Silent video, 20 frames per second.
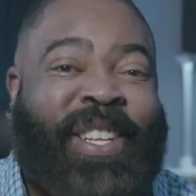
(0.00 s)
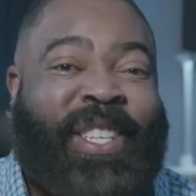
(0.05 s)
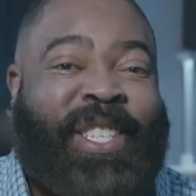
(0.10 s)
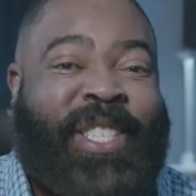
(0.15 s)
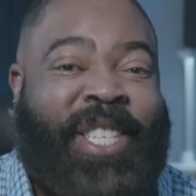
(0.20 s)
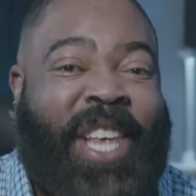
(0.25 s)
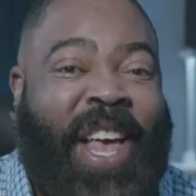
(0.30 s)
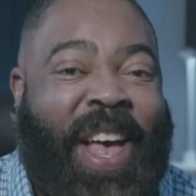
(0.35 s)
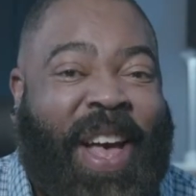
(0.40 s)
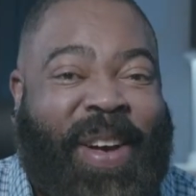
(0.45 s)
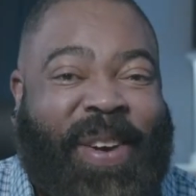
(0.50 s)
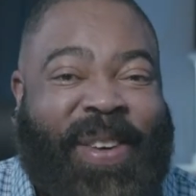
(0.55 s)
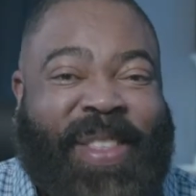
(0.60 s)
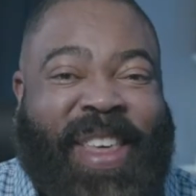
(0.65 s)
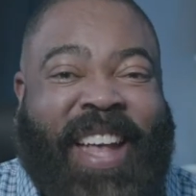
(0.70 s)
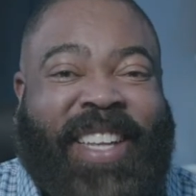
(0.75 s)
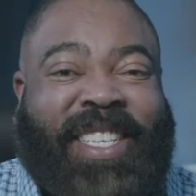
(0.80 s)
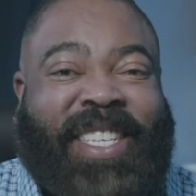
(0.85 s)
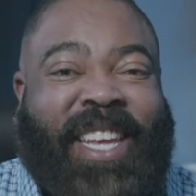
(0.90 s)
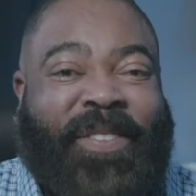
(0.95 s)
So
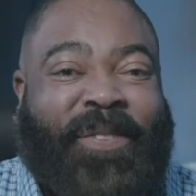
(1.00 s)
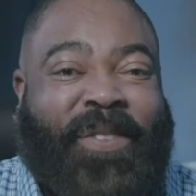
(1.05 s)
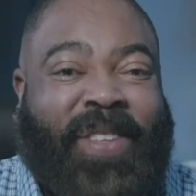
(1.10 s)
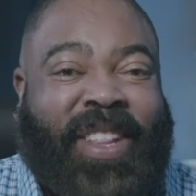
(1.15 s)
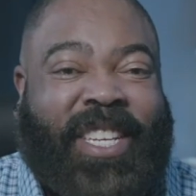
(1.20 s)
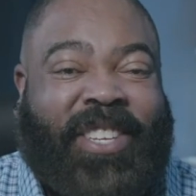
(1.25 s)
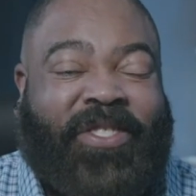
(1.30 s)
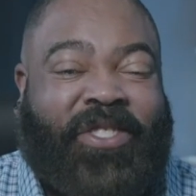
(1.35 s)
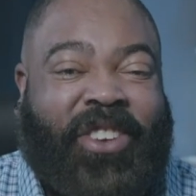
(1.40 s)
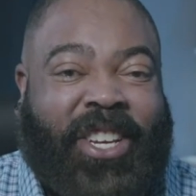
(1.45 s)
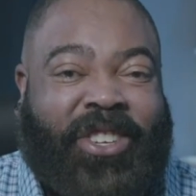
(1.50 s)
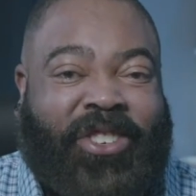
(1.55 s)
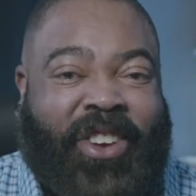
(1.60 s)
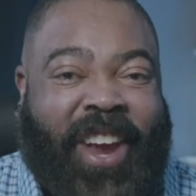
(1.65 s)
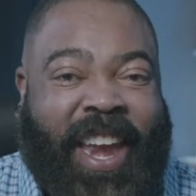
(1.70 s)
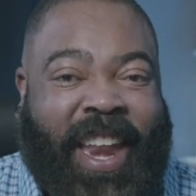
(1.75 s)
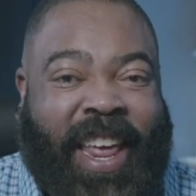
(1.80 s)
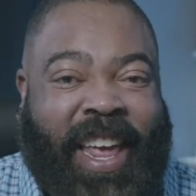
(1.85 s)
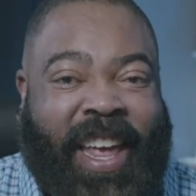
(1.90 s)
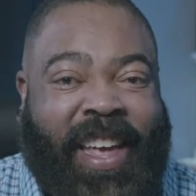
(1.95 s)
that's it for this free
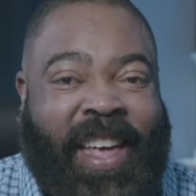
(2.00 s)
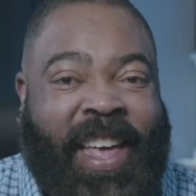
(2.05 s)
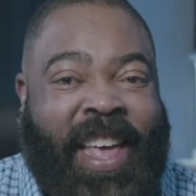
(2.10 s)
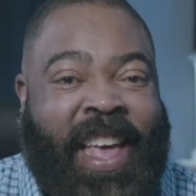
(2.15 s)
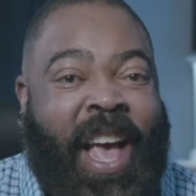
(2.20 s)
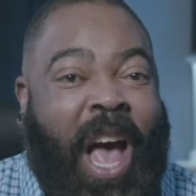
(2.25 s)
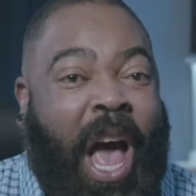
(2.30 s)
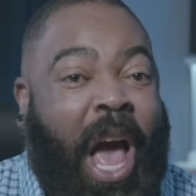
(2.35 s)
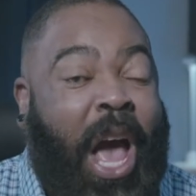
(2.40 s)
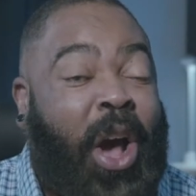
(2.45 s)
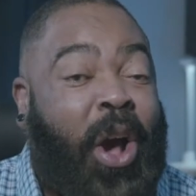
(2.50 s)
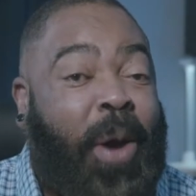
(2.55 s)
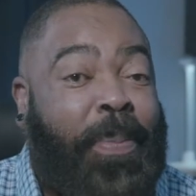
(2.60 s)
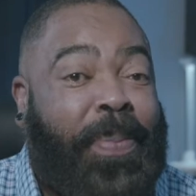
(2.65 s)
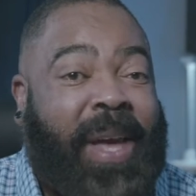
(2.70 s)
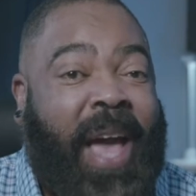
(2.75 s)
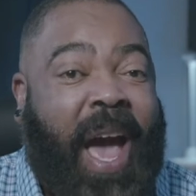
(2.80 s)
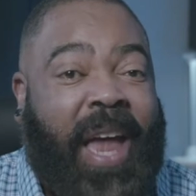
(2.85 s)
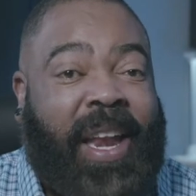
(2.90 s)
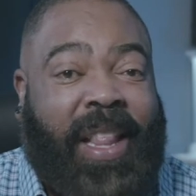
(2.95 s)
training. I hope
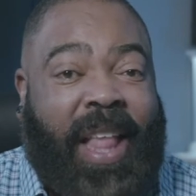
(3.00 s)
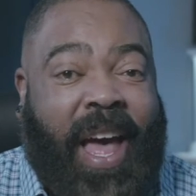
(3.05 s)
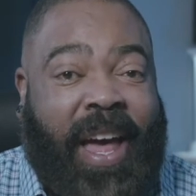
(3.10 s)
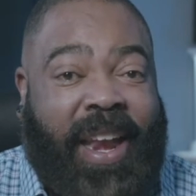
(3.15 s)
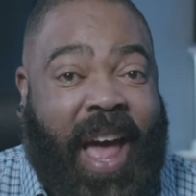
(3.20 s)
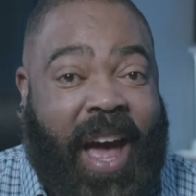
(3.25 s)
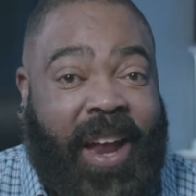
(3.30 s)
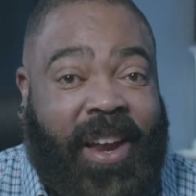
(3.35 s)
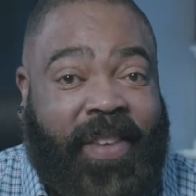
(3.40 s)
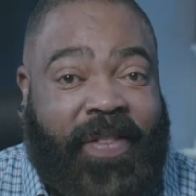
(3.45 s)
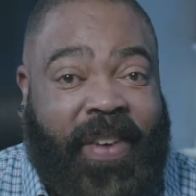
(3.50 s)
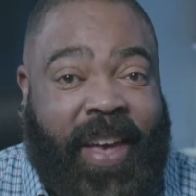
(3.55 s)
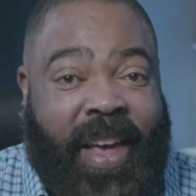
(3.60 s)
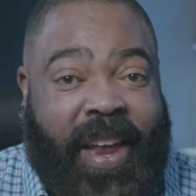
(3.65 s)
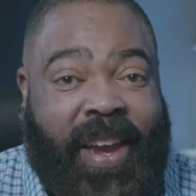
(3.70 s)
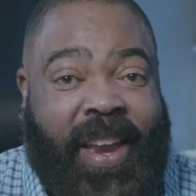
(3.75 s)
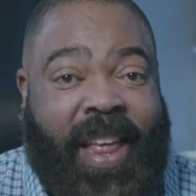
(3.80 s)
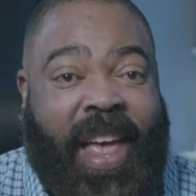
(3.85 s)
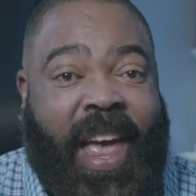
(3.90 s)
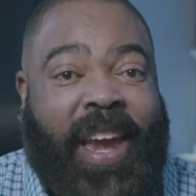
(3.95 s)
you got a lot out of it,
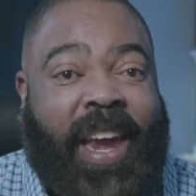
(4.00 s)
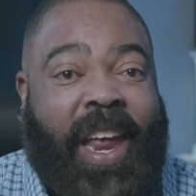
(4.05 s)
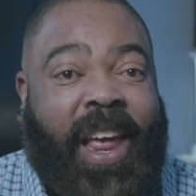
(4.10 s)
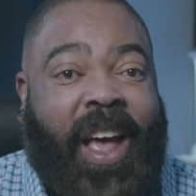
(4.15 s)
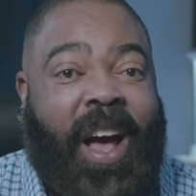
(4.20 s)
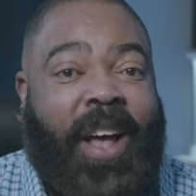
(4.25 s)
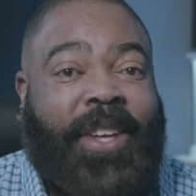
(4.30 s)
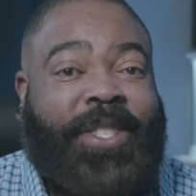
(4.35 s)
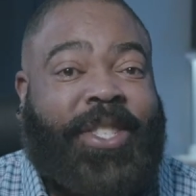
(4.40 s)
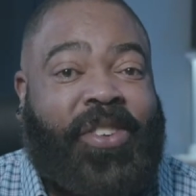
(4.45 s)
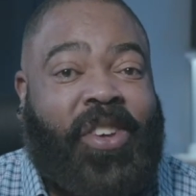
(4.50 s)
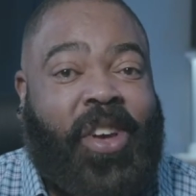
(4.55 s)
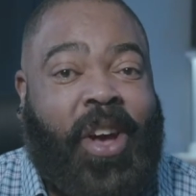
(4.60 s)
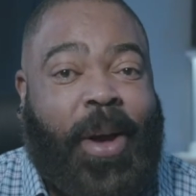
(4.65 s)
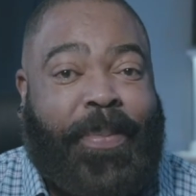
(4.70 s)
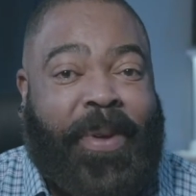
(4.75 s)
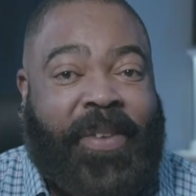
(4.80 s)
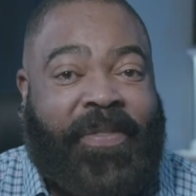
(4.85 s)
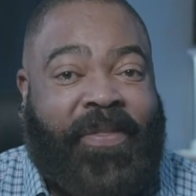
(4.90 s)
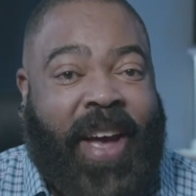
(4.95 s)
and I also
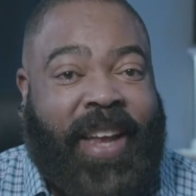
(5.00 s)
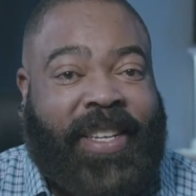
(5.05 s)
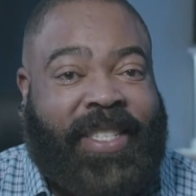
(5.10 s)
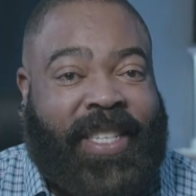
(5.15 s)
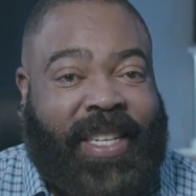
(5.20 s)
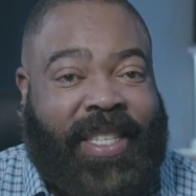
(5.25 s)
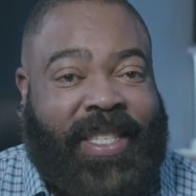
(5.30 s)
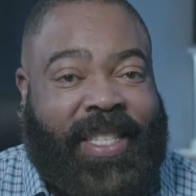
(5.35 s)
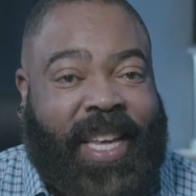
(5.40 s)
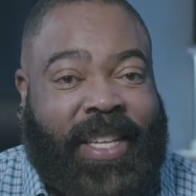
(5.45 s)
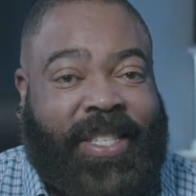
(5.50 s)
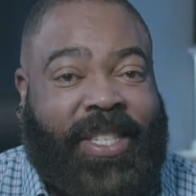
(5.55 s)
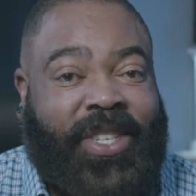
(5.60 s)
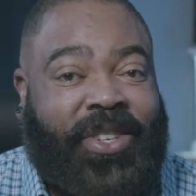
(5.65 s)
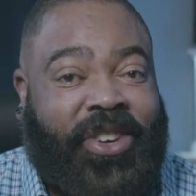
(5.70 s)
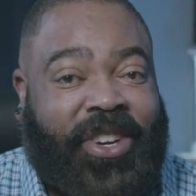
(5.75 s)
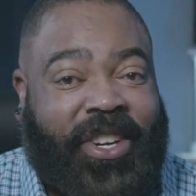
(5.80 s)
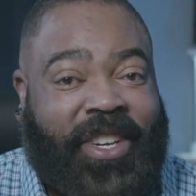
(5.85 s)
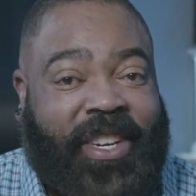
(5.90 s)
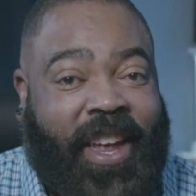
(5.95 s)
hope you find success in
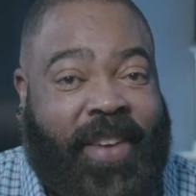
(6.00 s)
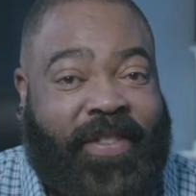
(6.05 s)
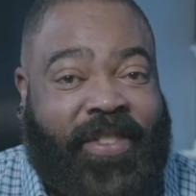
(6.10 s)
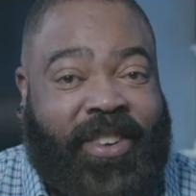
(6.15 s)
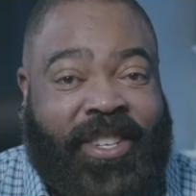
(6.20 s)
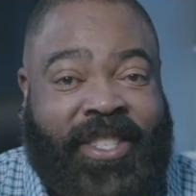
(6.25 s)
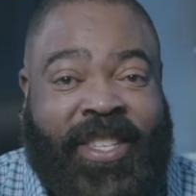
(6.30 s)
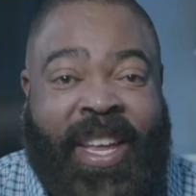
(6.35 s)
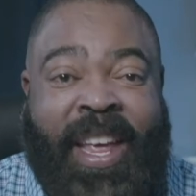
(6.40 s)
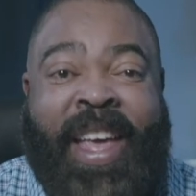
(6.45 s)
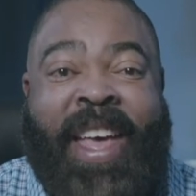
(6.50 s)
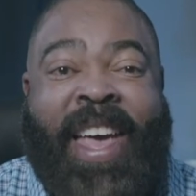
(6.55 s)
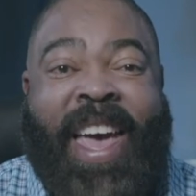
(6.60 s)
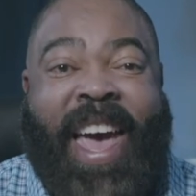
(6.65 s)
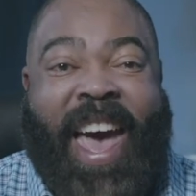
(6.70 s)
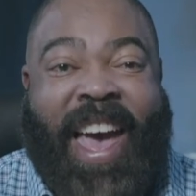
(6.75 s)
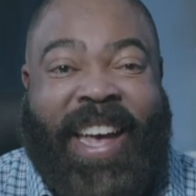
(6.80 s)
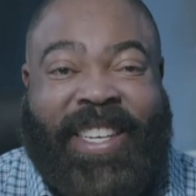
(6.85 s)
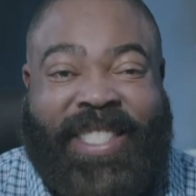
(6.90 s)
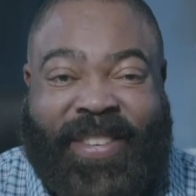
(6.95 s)
your endeavors
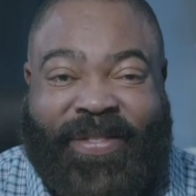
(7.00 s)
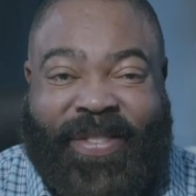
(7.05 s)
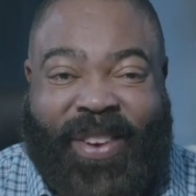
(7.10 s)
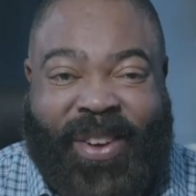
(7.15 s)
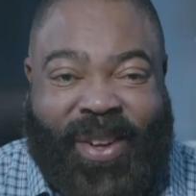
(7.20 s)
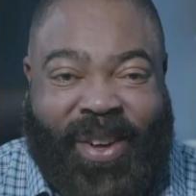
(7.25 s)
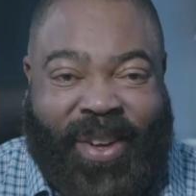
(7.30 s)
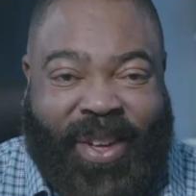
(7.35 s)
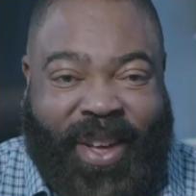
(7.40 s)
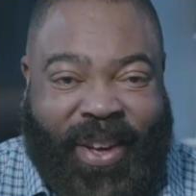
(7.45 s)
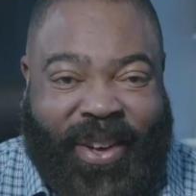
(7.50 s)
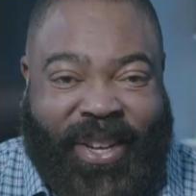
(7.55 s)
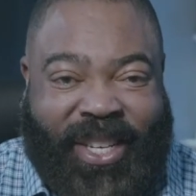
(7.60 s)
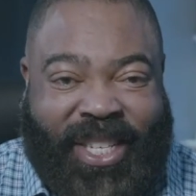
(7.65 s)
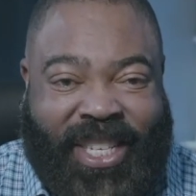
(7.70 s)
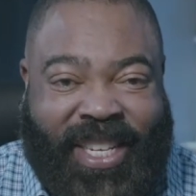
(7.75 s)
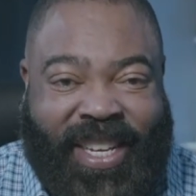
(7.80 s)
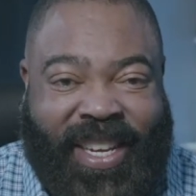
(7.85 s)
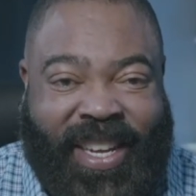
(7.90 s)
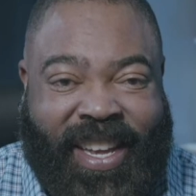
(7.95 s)
as the vocal coach.